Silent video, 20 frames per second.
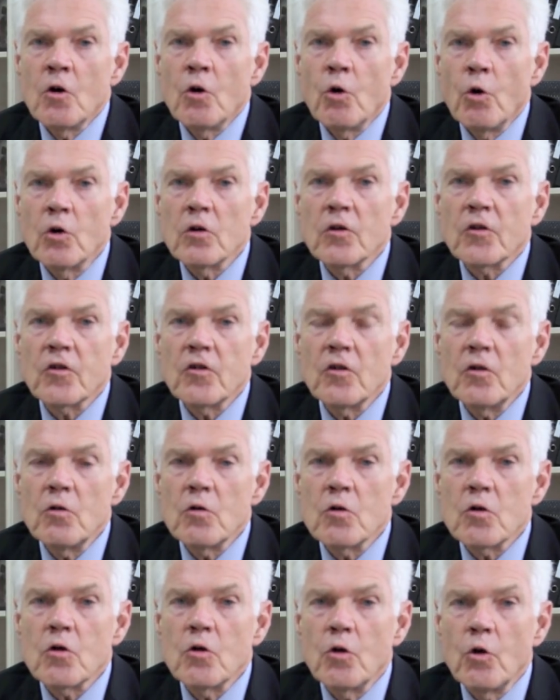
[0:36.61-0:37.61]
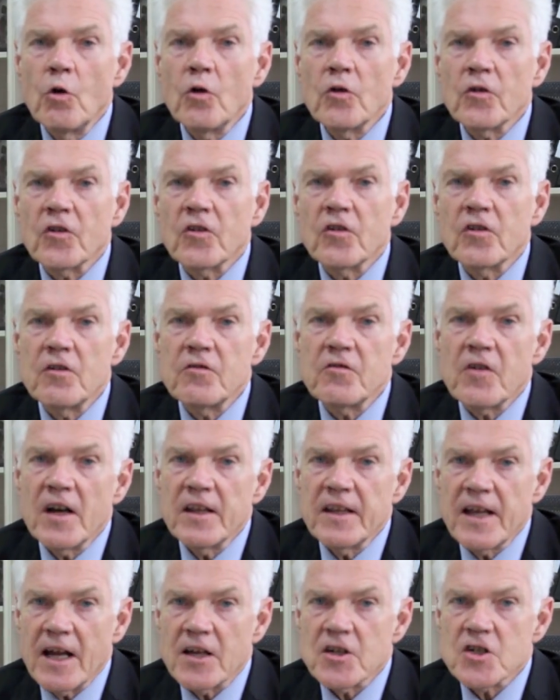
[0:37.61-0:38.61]
Also, of course, the
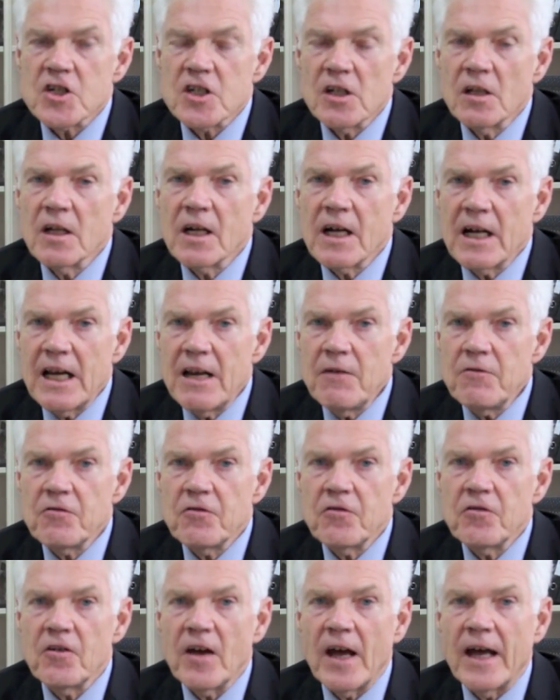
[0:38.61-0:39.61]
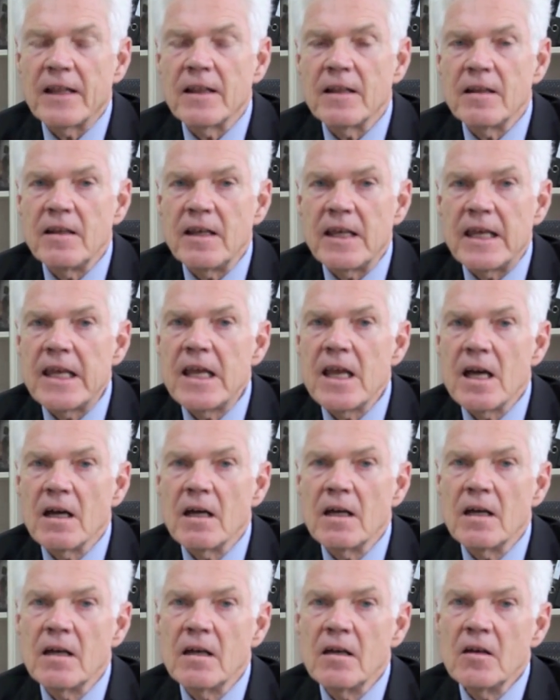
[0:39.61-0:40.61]
financial cliff and
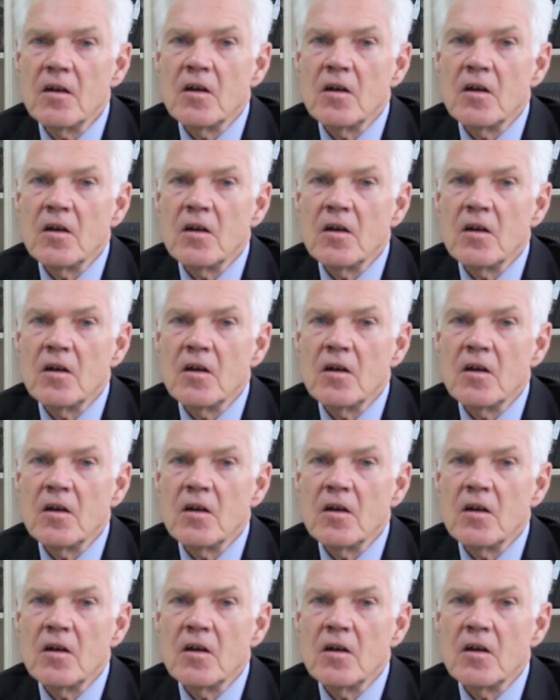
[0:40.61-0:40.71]
the